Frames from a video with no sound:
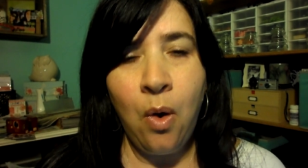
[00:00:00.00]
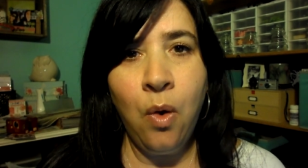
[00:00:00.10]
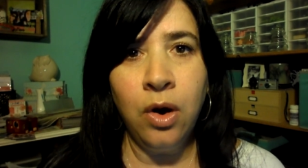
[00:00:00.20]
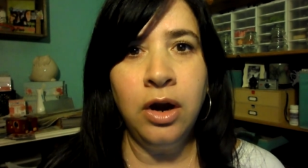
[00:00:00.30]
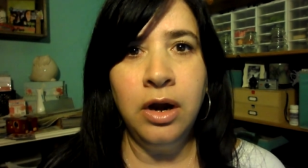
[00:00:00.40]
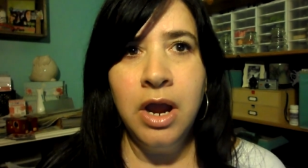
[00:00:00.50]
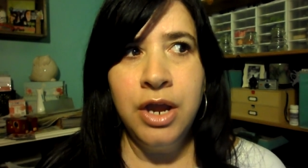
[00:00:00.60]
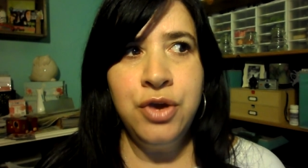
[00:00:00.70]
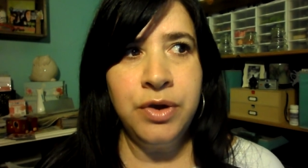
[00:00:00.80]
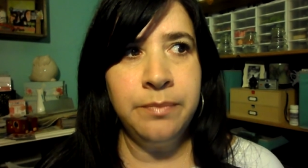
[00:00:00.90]
or
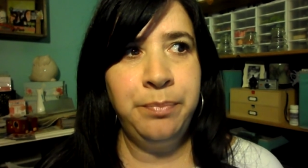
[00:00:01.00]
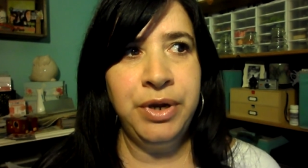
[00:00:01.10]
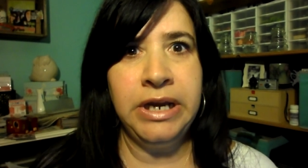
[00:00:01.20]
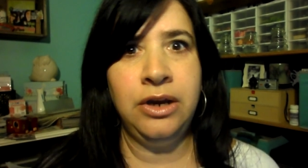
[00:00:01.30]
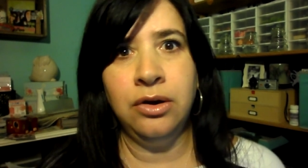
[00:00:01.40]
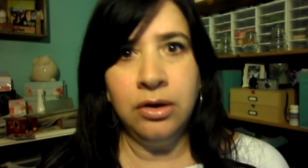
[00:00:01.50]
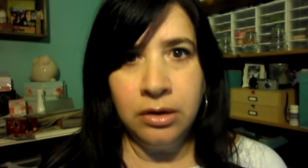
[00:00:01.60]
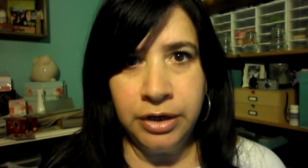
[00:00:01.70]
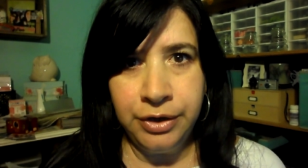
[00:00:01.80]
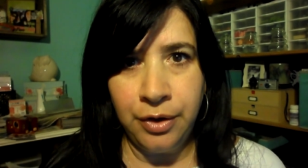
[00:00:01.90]
you could put in
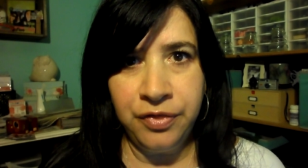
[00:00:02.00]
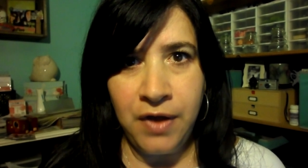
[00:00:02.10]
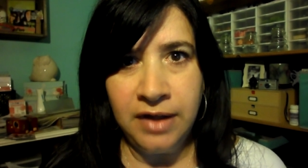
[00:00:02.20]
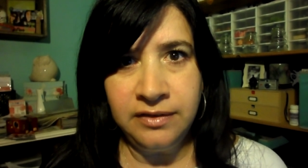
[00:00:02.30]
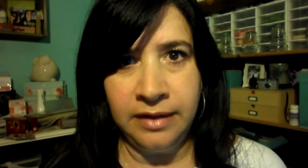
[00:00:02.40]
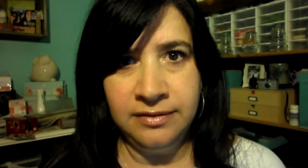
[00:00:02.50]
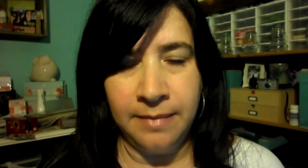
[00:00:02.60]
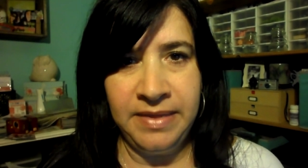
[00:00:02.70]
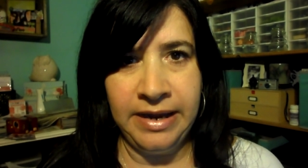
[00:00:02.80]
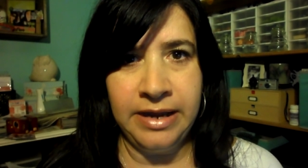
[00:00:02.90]
your, you know, thoughts on
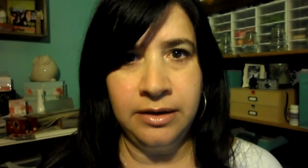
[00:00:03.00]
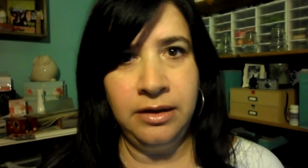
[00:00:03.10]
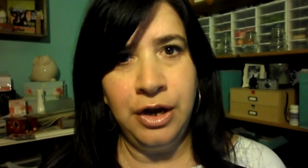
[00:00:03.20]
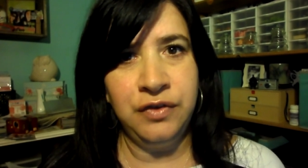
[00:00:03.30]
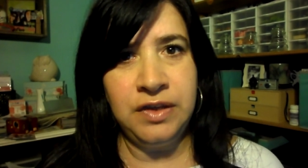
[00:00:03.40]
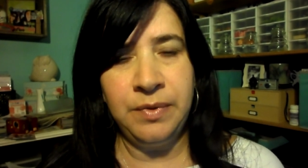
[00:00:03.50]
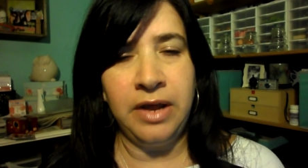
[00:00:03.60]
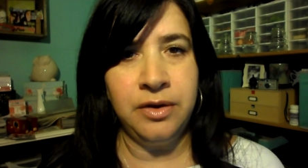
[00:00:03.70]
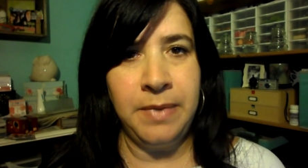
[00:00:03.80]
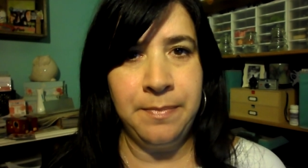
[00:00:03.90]
something and, you know, see what
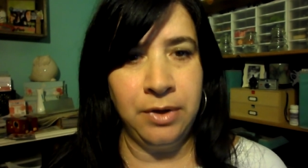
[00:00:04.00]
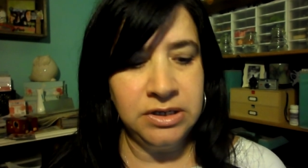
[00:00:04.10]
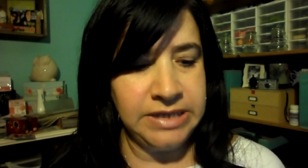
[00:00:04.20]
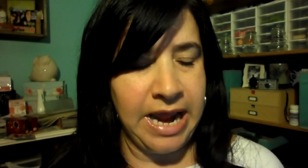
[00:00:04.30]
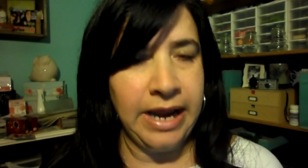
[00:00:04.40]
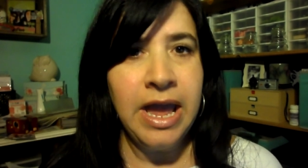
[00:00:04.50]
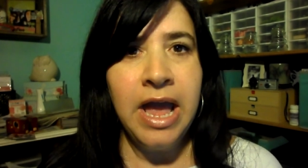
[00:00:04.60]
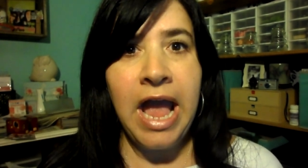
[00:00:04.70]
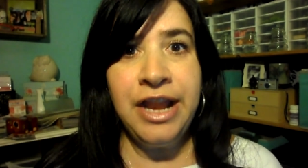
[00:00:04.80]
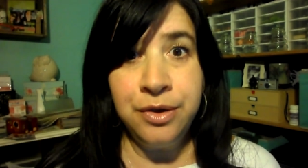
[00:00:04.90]
other people are saying,
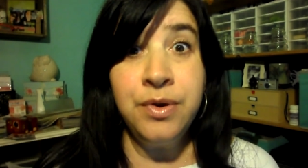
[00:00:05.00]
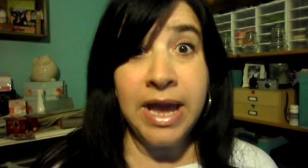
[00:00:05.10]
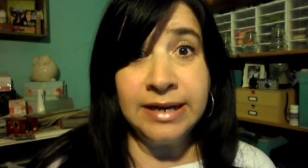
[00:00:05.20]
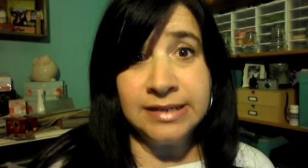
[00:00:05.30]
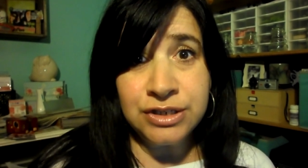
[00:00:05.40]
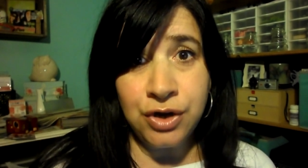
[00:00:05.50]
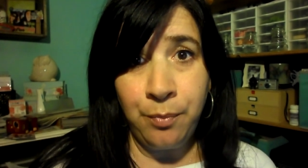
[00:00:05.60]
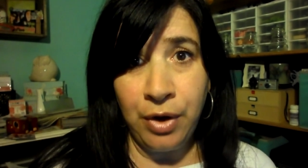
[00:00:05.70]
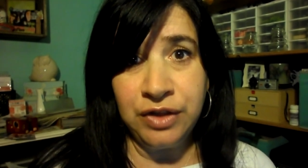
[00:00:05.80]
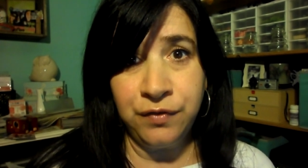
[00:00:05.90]
and you get
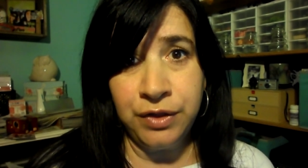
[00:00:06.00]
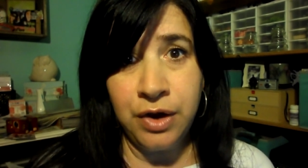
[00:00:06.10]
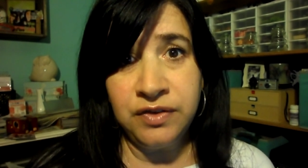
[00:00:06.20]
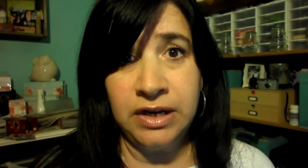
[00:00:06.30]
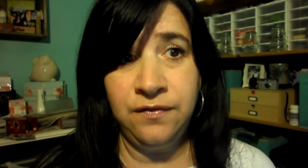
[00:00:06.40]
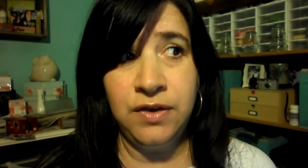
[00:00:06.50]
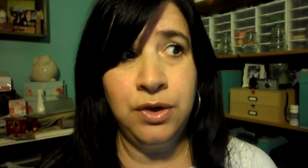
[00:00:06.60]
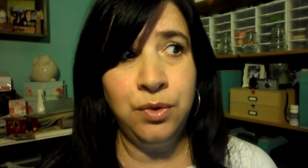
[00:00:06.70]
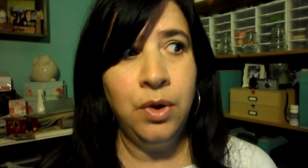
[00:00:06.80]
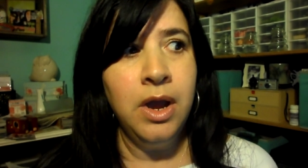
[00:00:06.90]
additional points for those. And if
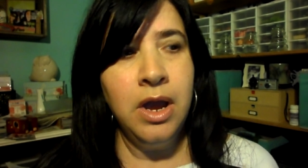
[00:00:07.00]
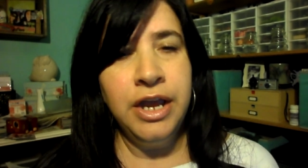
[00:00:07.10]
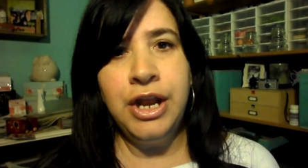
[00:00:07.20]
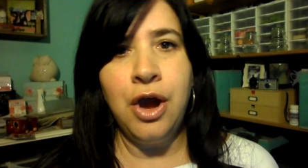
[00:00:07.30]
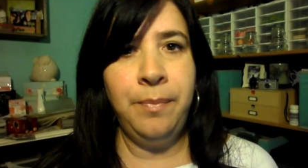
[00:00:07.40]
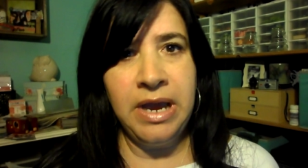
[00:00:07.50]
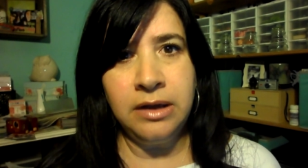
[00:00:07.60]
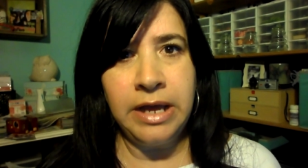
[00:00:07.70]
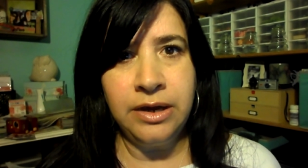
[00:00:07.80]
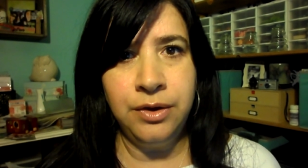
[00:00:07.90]
you, you know,
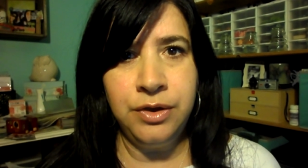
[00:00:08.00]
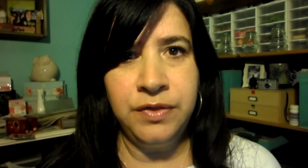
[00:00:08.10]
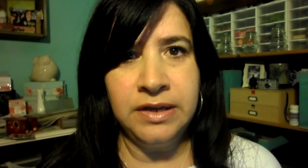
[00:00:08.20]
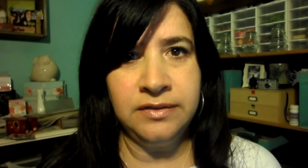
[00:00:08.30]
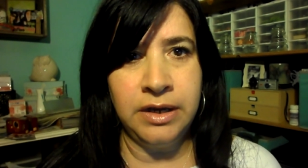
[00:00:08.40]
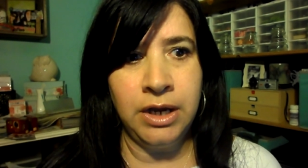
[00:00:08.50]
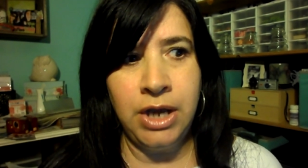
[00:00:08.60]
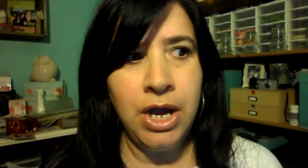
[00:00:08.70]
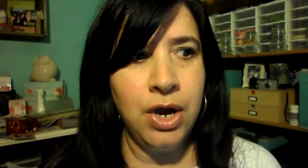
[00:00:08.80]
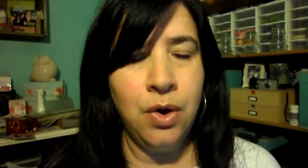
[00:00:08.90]
pick like who you think's gonna
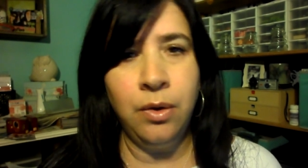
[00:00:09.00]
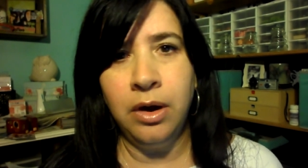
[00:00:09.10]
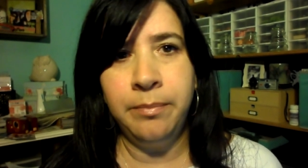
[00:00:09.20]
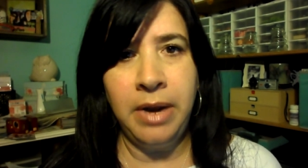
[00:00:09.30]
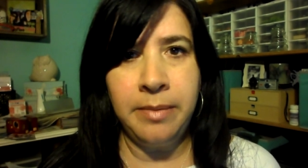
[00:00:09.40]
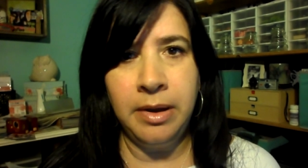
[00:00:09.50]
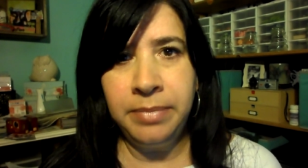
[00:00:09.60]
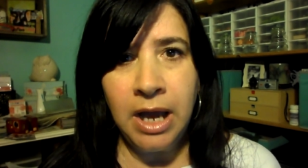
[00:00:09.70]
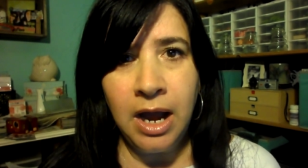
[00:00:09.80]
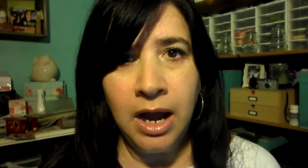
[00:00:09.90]
go or blah blah
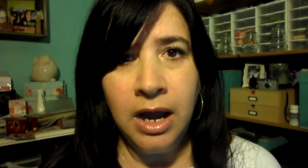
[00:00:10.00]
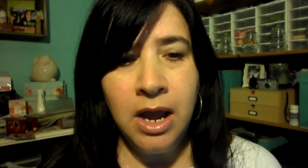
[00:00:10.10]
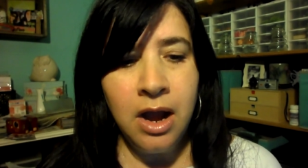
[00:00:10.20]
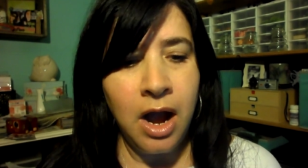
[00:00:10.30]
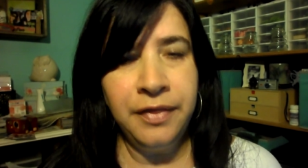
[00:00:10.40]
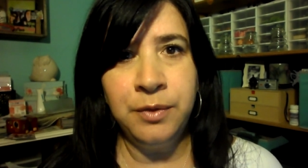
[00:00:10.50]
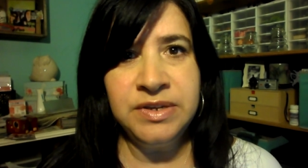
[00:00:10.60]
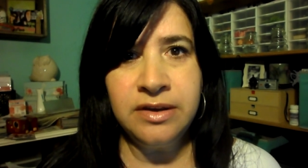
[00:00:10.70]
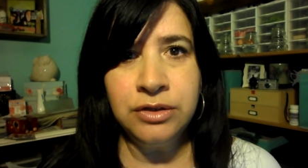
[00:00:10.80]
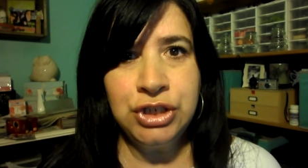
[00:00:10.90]
blah on the
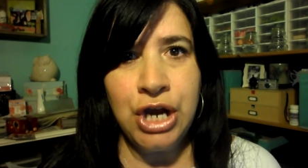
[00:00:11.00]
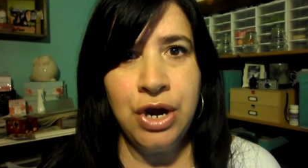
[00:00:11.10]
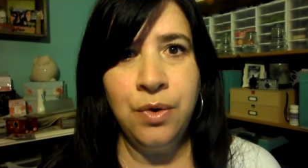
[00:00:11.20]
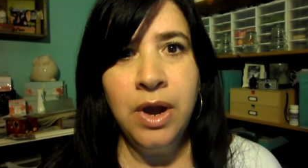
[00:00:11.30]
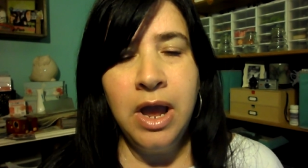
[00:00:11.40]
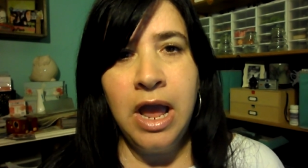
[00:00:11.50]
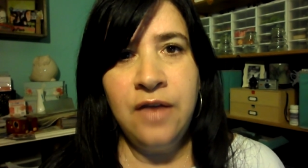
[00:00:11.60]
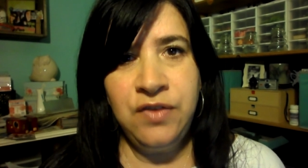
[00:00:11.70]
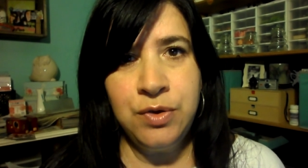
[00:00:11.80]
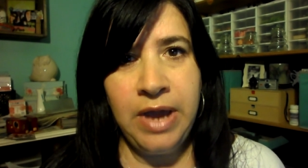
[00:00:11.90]
result show,
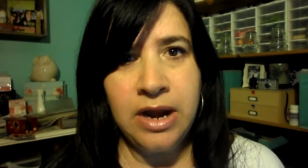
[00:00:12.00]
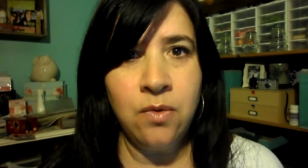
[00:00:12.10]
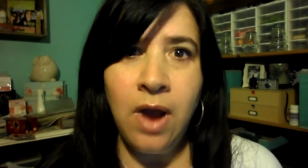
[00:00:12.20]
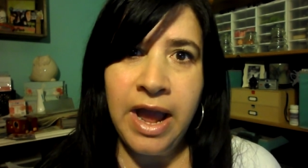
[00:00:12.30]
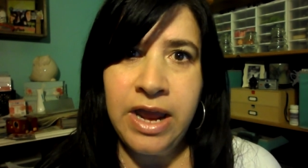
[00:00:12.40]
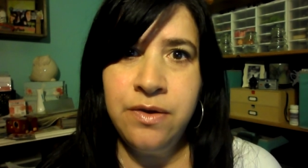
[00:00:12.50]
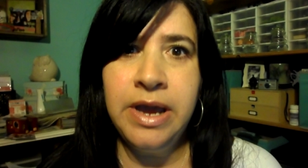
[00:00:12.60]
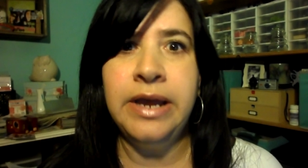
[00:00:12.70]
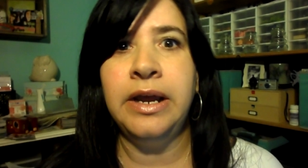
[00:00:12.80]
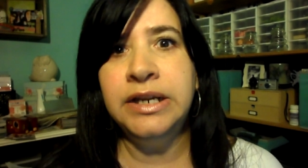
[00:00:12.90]
if you get it right, you
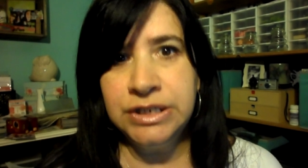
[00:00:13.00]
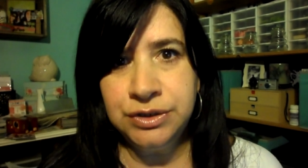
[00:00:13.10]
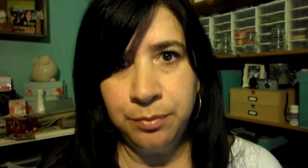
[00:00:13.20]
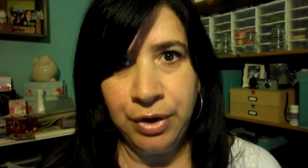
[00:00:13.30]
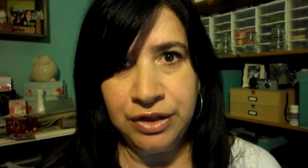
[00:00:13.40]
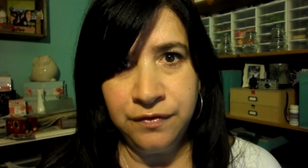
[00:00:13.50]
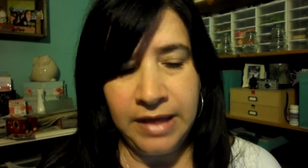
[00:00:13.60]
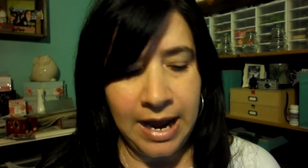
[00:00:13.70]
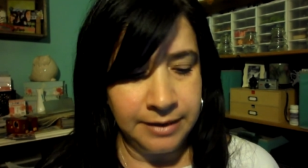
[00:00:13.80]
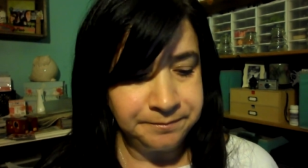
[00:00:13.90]
get additional points for
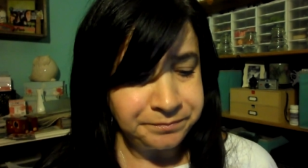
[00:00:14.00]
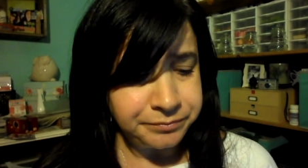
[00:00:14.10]
that.